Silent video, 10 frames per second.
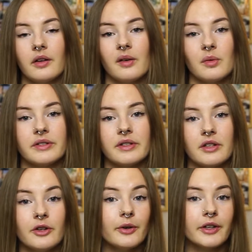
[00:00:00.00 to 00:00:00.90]
that was the
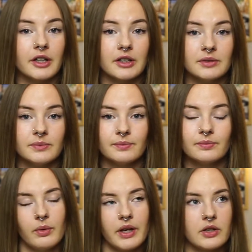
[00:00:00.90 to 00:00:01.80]
new girl,
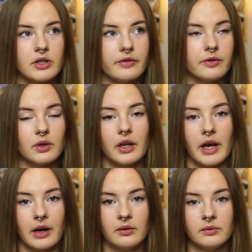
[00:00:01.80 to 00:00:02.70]
we'd actually fallen
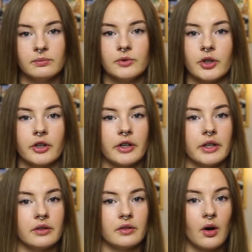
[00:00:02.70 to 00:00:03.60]
out
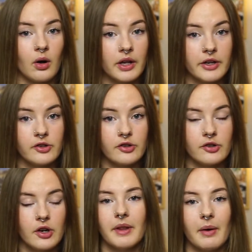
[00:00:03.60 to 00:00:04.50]
during
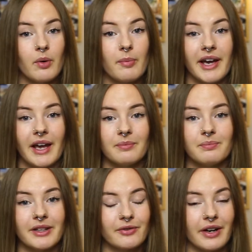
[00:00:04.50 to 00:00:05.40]
college, but then we became
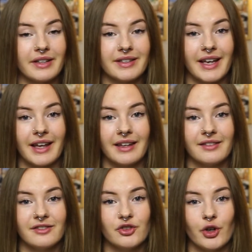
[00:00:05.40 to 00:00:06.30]
best friends
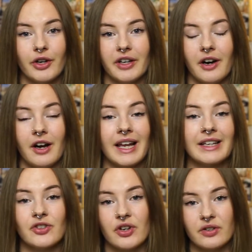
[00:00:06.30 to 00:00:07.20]
again during our
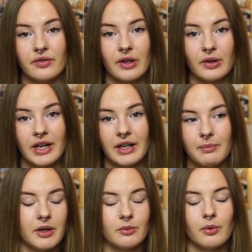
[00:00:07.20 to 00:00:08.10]
last years of uni,
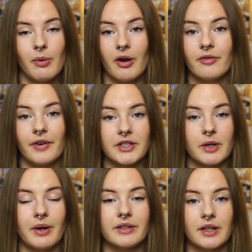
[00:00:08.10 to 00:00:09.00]
because we both actually
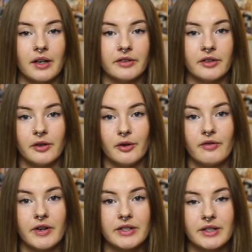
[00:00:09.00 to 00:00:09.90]
went to London
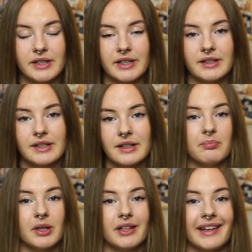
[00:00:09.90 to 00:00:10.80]
universities.
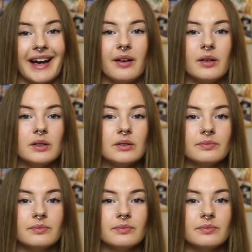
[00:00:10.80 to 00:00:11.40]
But now,